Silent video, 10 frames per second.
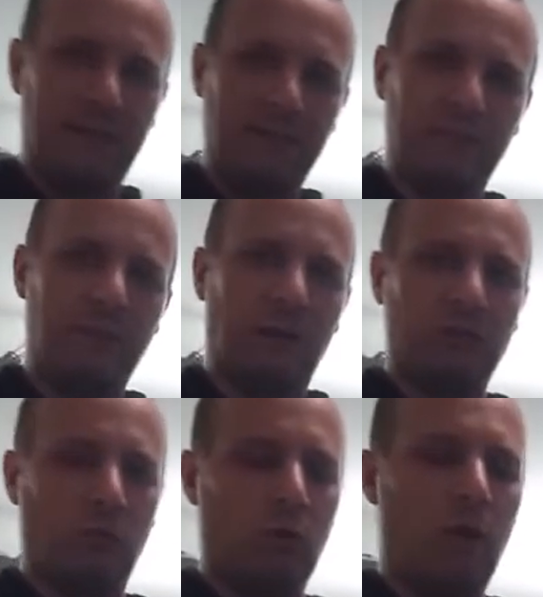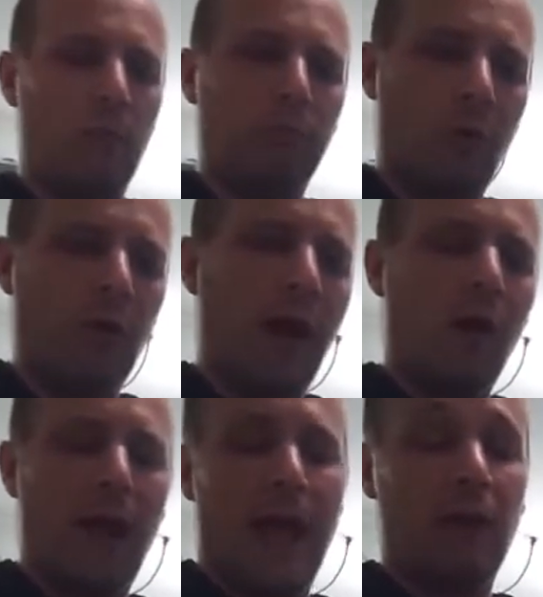and the speakers were all blown
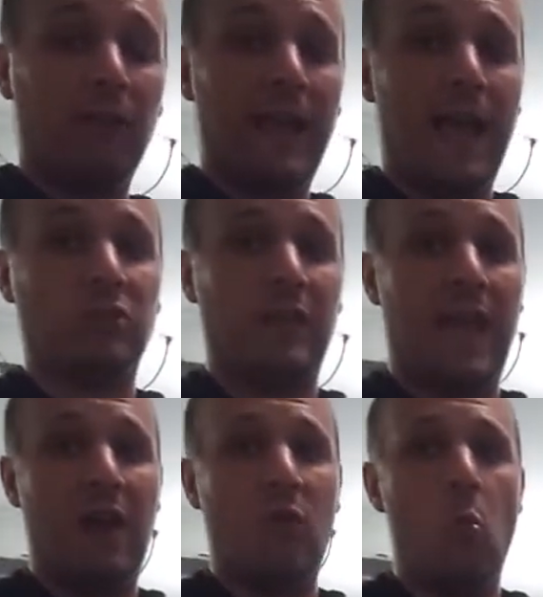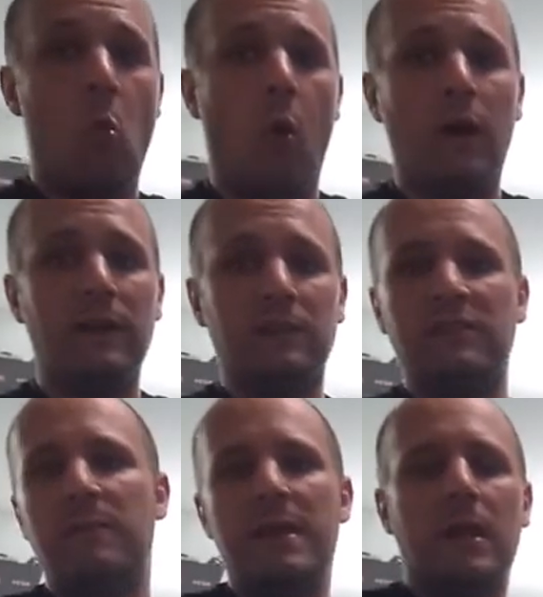out. I only actually had one
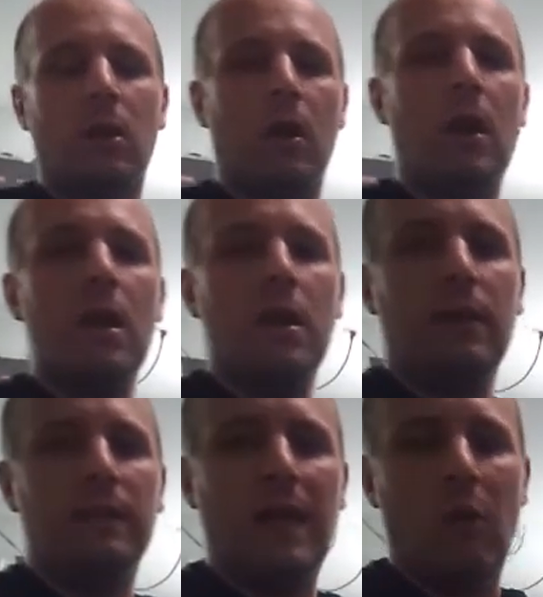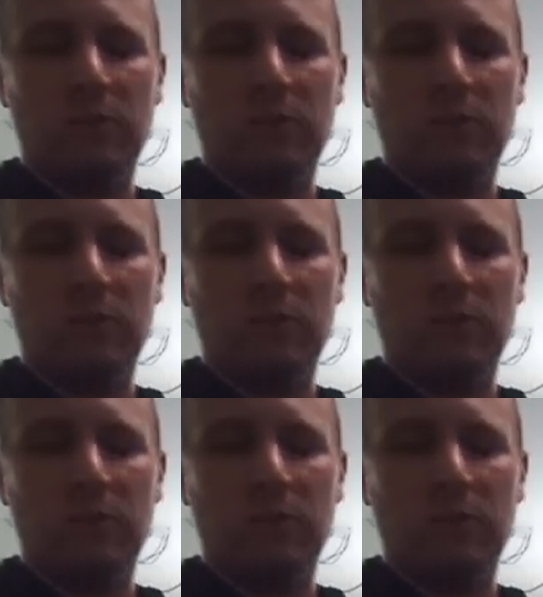speaker that